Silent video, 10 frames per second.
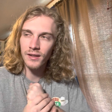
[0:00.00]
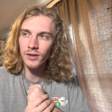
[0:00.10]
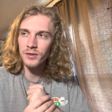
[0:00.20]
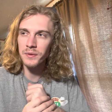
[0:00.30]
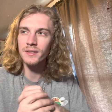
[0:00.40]
I
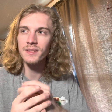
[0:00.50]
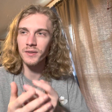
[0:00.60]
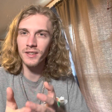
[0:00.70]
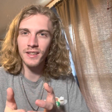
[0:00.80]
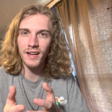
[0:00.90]
was expecting
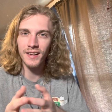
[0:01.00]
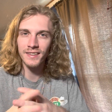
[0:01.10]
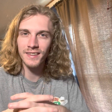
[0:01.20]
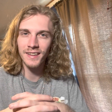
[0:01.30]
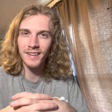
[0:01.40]
someone to die,
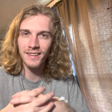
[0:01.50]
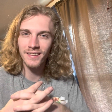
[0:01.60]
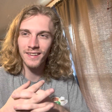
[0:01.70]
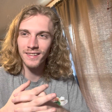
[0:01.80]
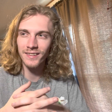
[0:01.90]
and
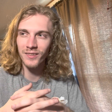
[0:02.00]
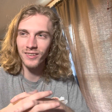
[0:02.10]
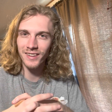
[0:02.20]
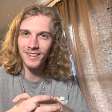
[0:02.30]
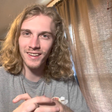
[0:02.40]
like
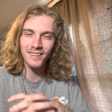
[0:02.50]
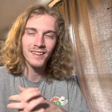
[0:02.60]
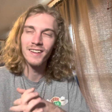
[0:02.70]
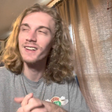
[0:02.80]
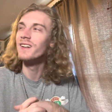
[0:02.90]
nobody died.
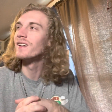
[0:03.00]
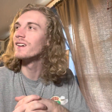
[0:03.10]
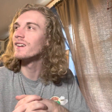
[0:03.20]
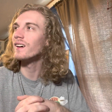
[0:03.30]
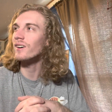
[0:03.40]

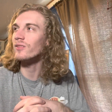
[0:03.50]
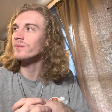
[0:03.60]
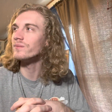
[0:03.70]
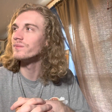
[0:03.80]
Um,